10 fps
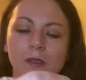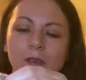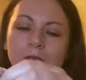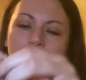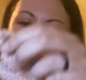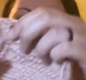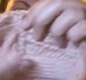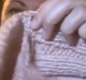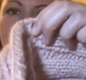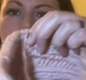So
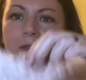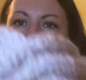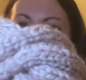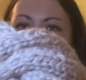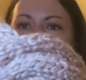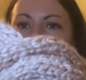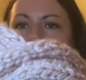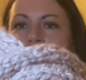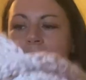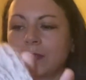that is that one.
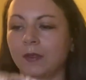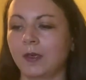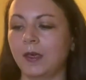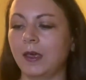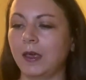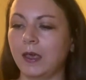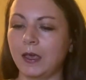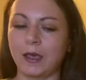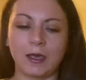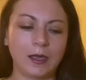
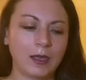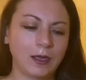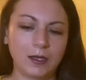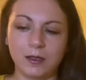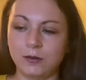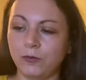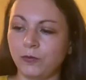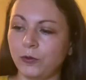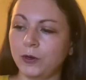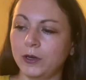And
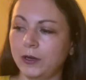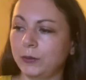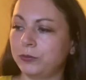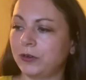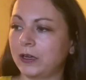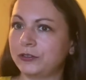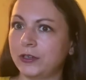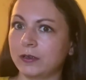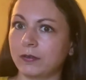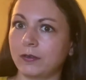for
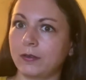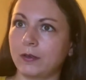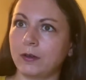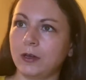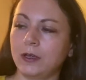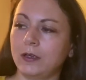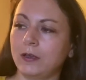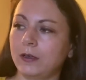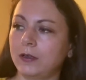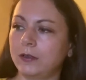projects, sorry,
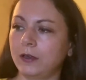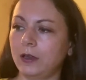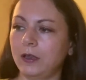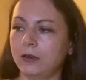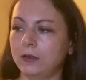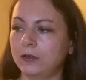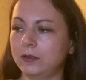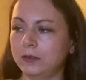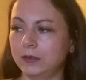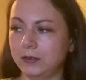on the
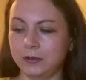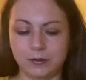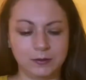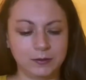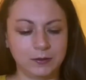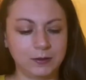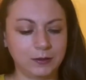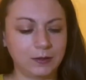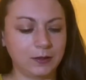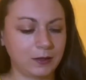needle,
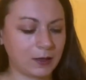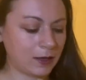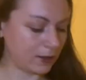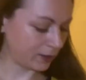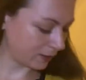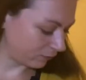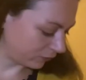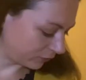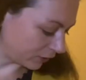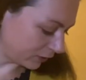I have
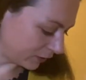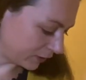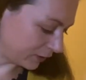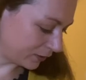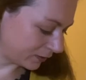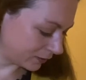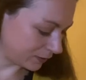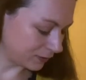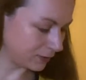started,